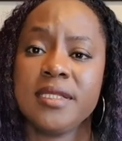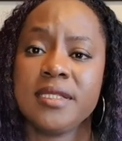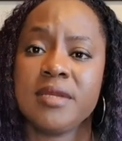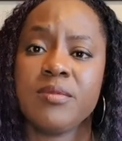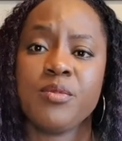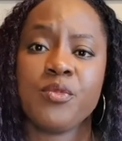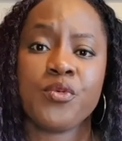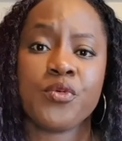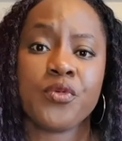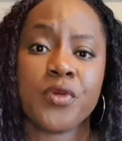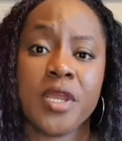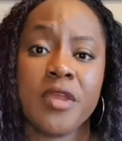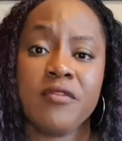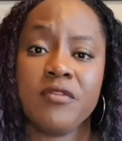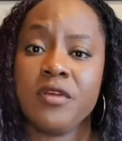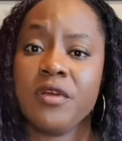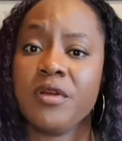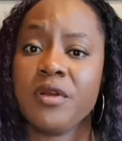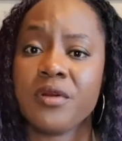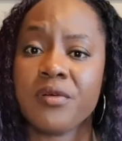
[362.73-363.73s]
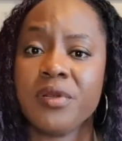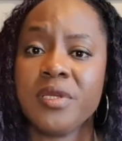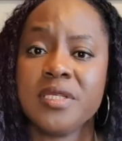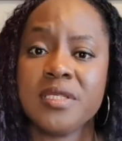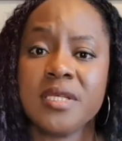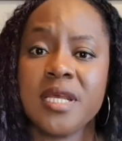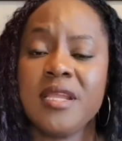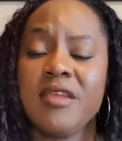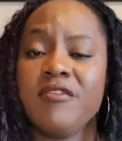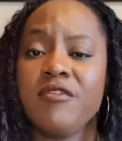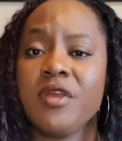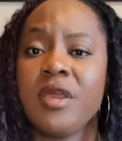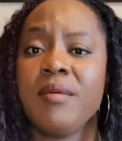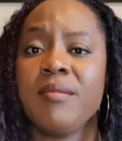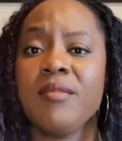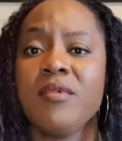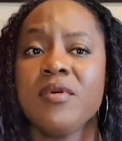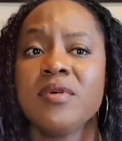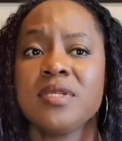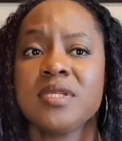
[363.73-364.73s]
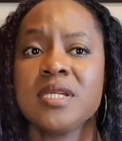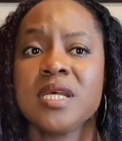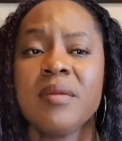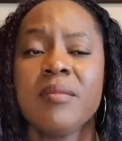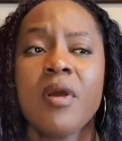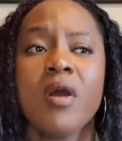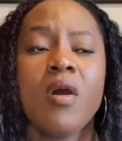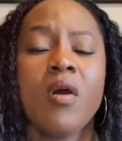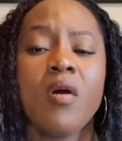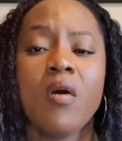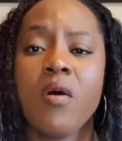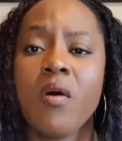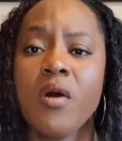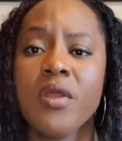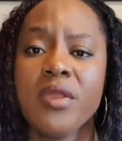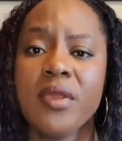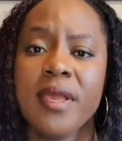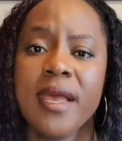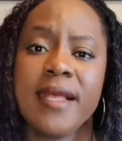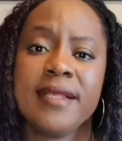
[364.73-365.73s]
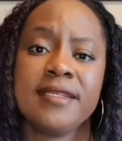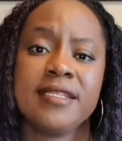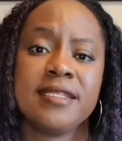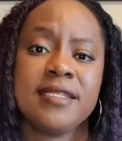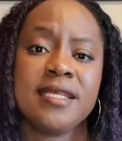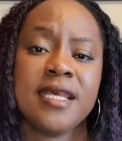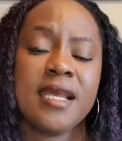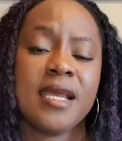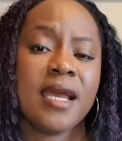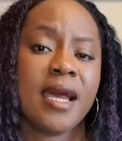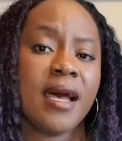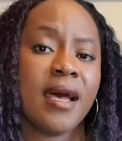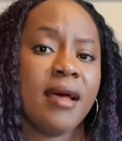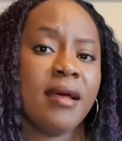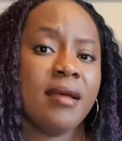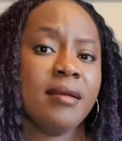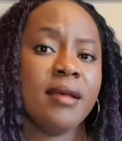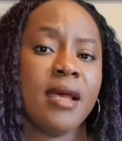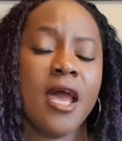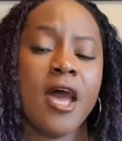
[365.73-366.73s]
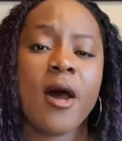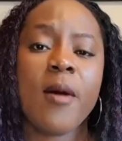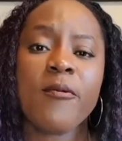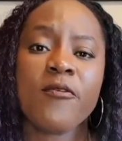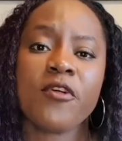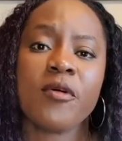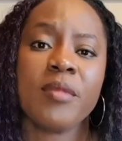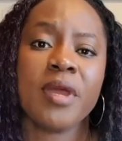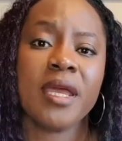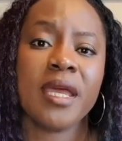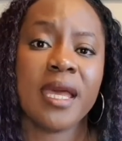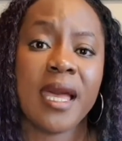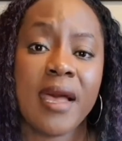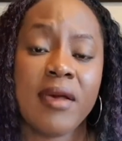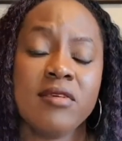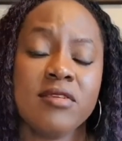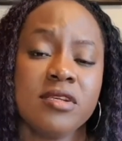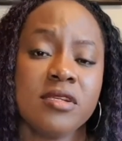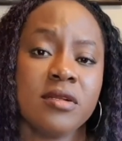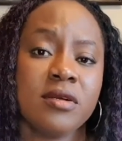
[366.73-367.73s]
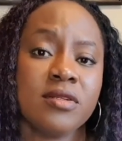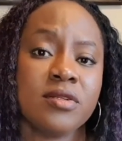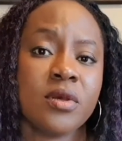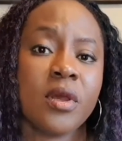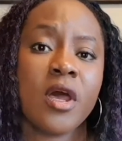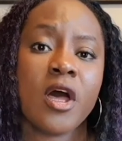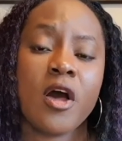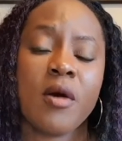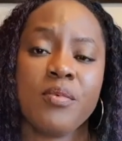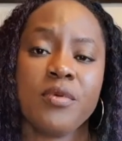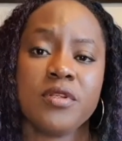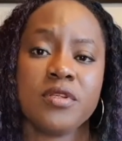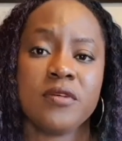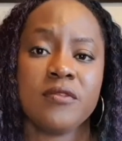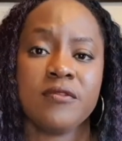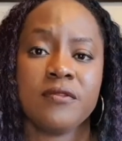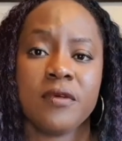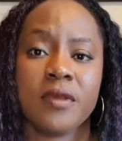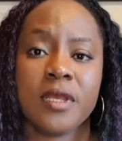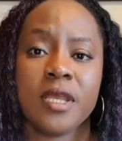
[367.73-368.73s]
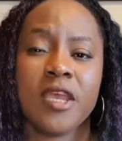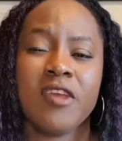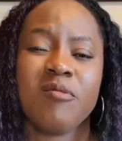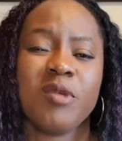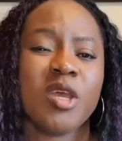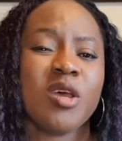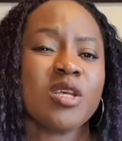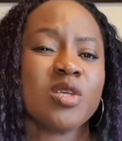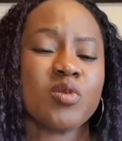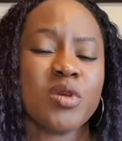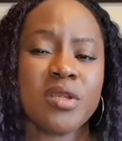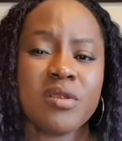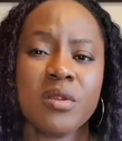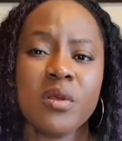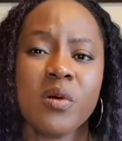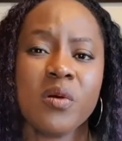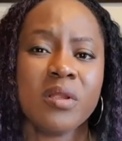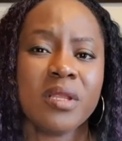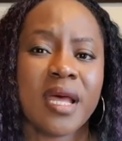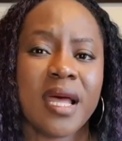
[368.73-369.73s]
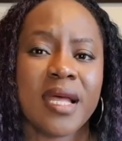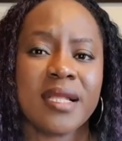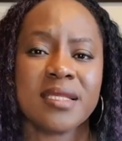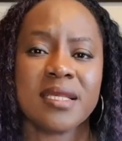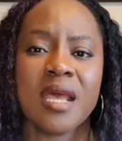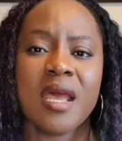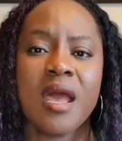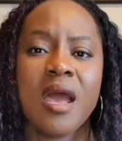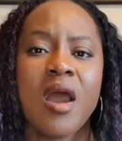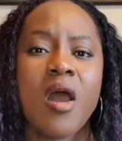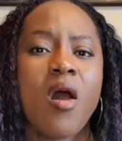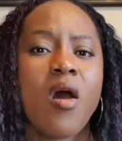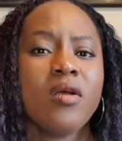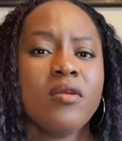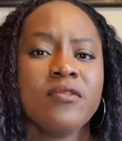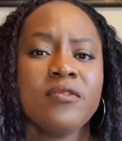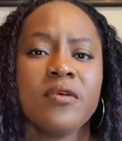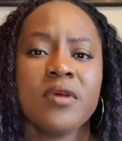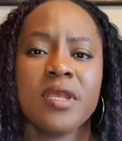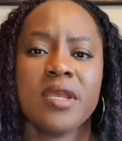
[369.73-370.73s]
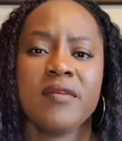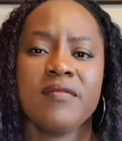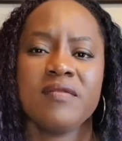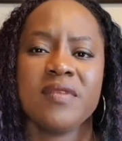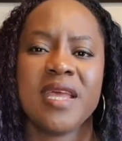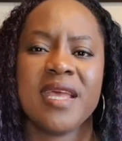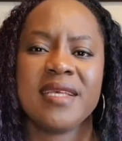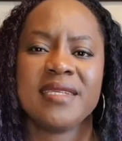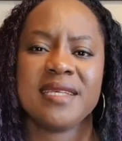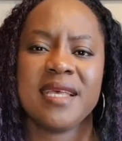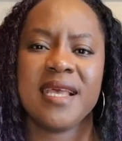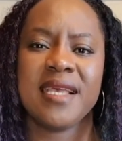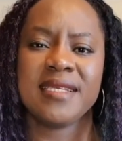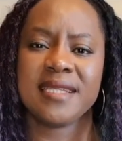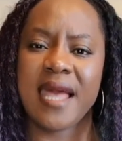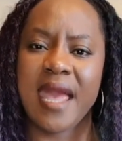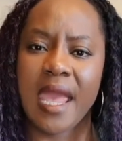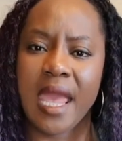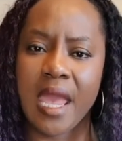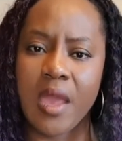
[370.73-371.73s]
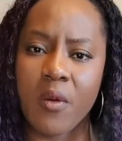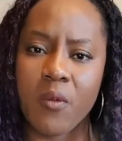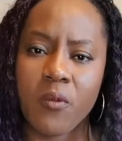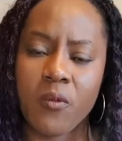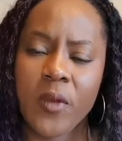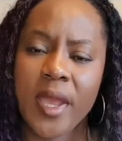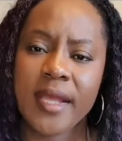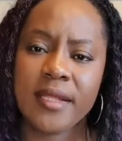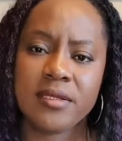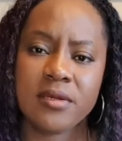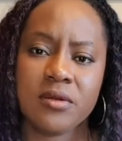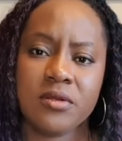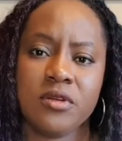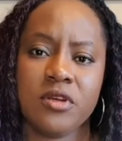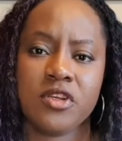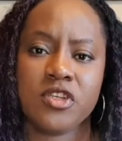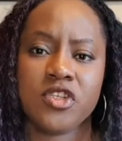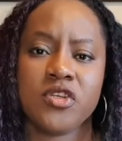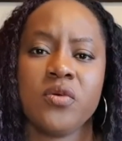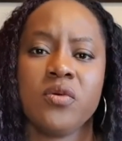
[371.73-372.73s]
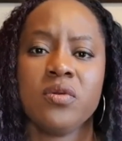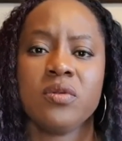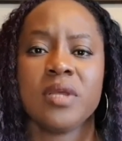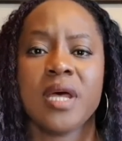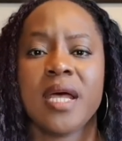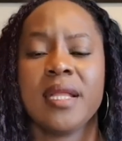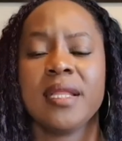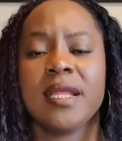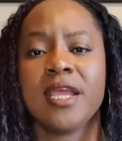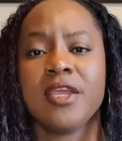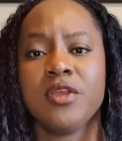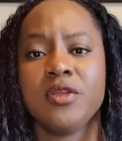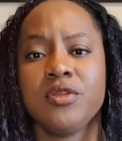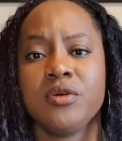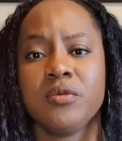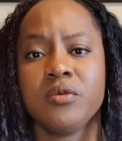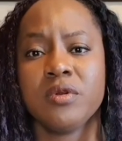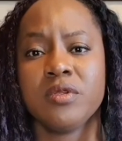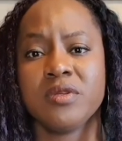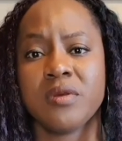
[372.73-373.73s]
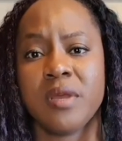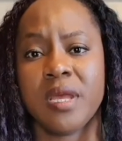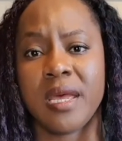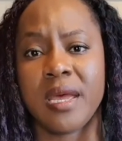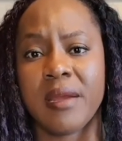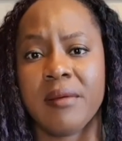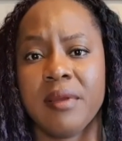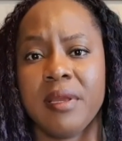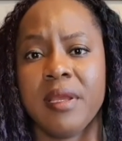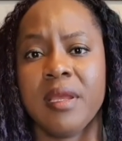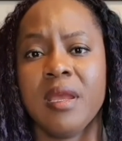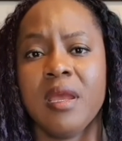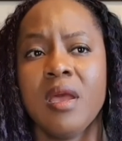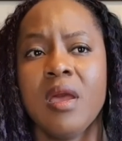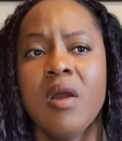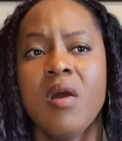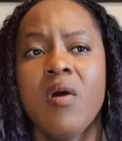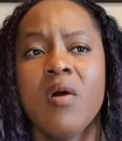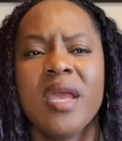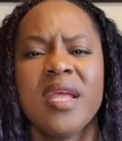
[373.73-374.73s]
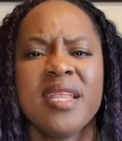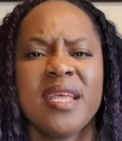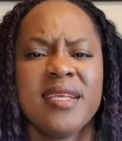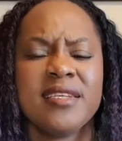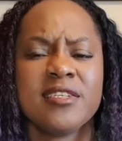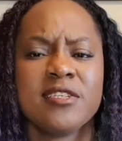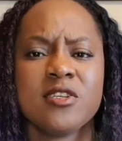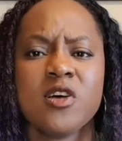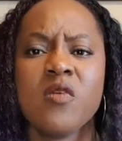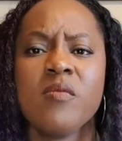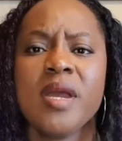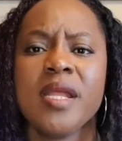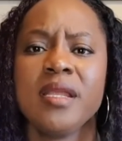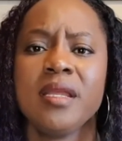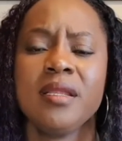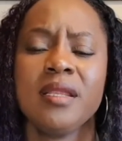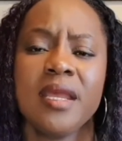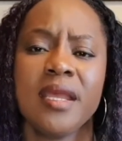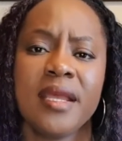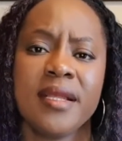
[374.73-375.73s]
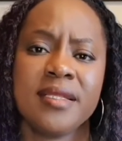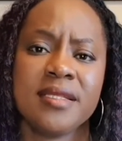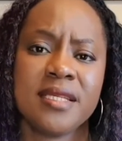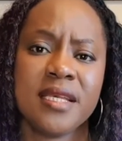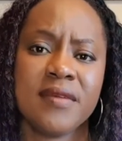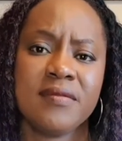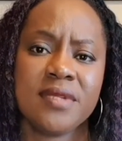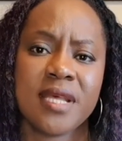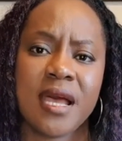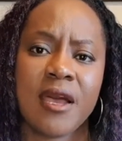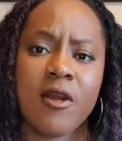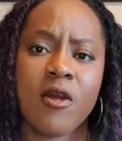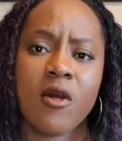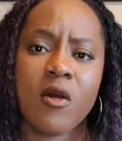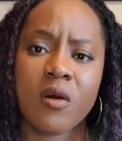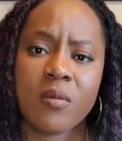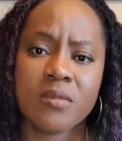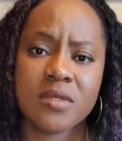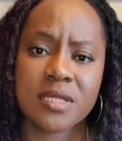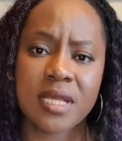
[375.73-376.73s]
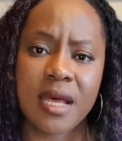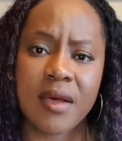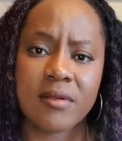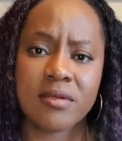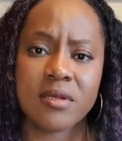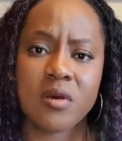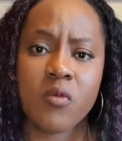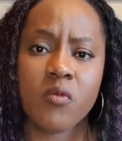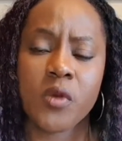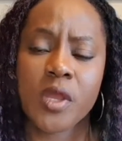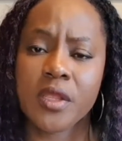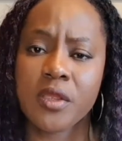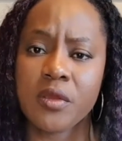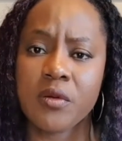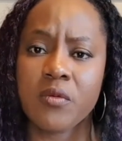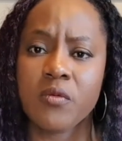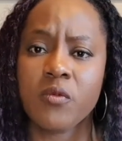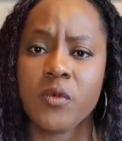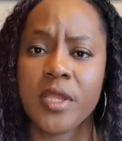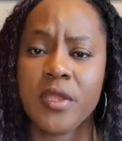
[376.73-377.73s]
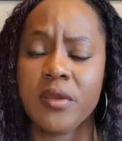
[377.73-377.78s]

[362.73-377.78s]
knees and pray if you're a Christian, if you're a Muslim, or you can seek help from a counselor to help you to forgive, because we know that unforgiveness is like a weight on your shoulder that you don't want to carry. Okay, there's so many negative that comes out when you